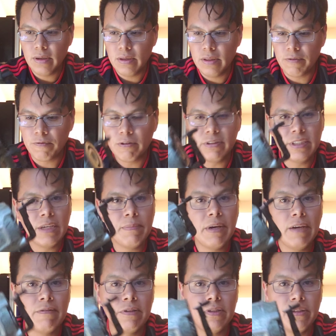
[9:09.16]
The first time I
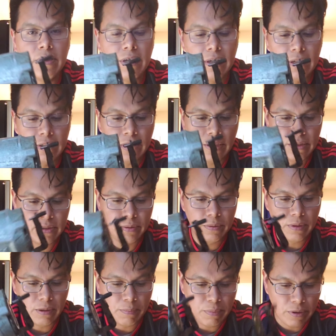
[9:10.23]
ever took a Hitachi
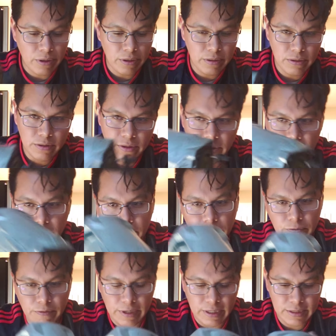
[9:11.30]
apart to
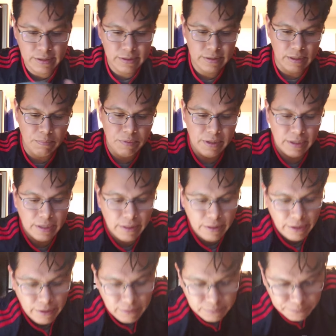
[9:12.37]
fix something in
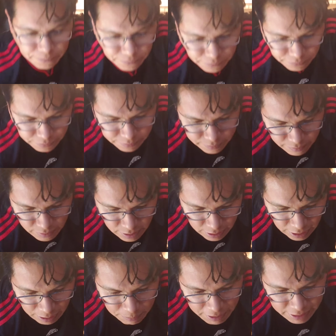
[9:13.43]
there,
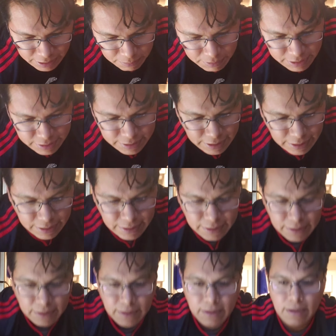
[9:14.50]
I made the mistake
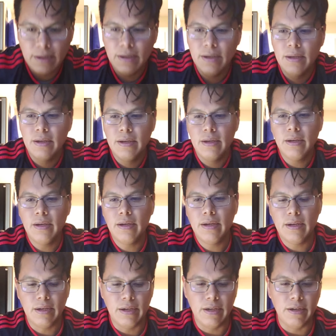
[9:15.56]

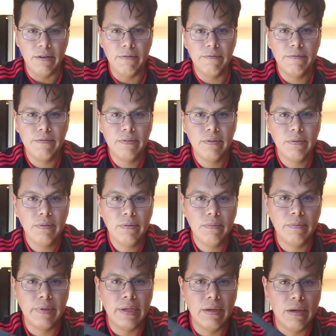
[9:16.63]
of
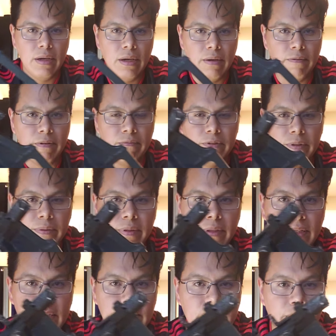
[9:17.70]
doing
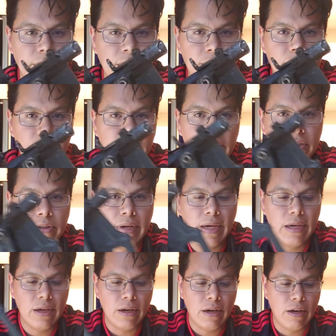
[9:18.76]
this. When I took the
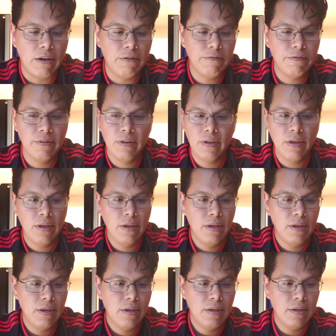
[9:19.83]
track off,
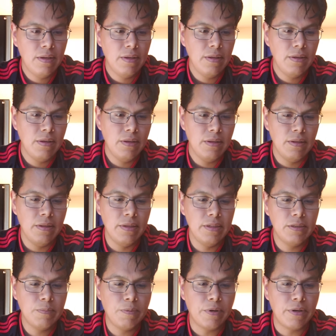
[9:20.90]

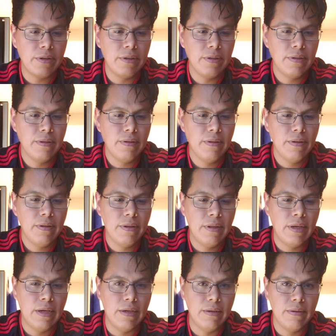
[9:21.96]
this part
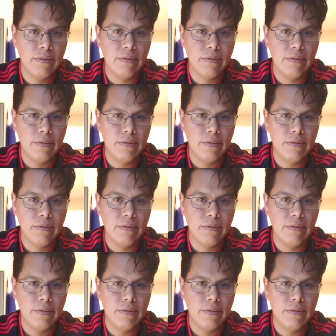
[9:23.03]
that